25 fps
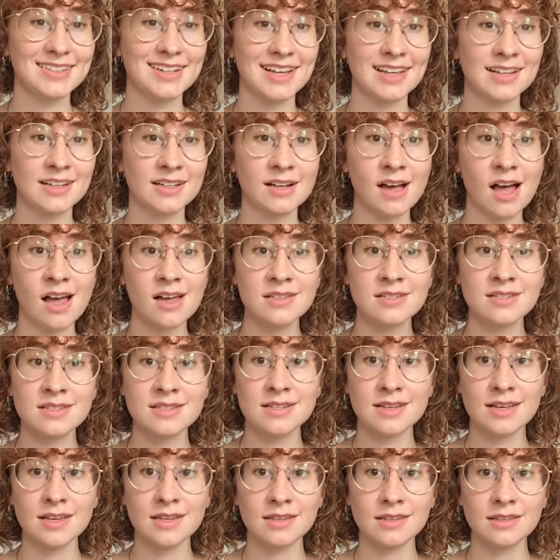It
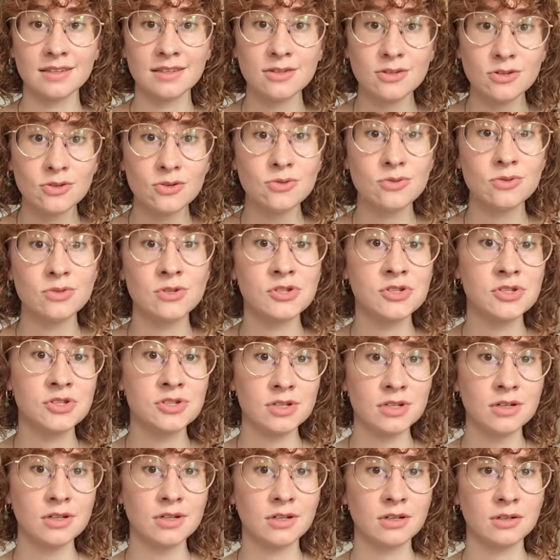caused a huge
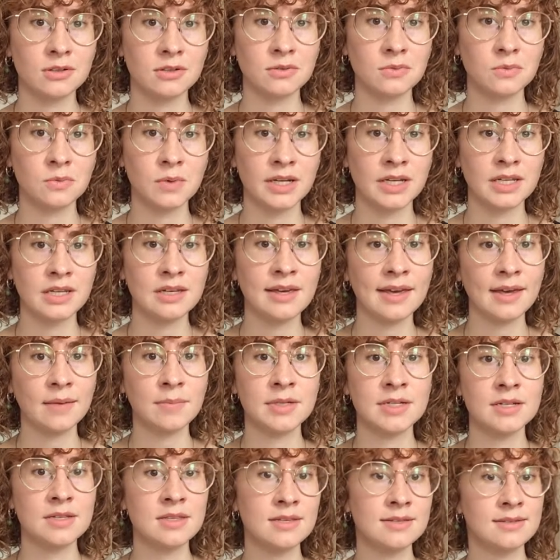stir when he came
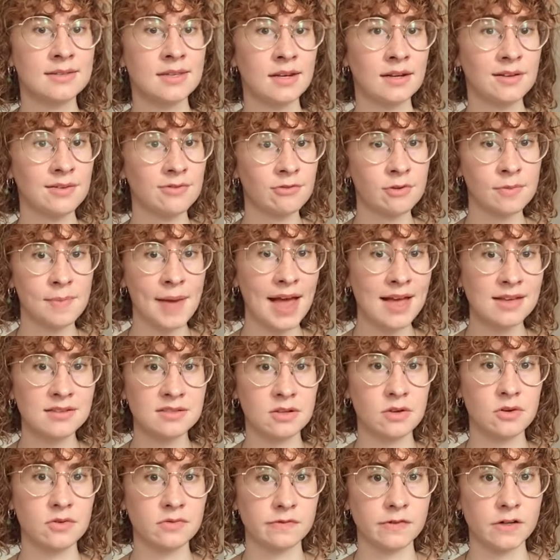into the city for
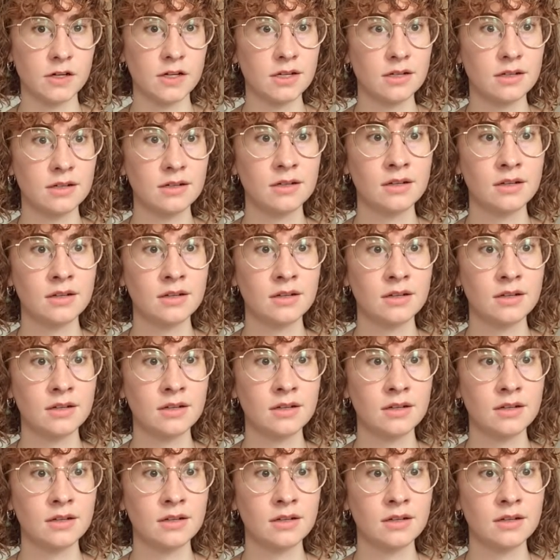Passover.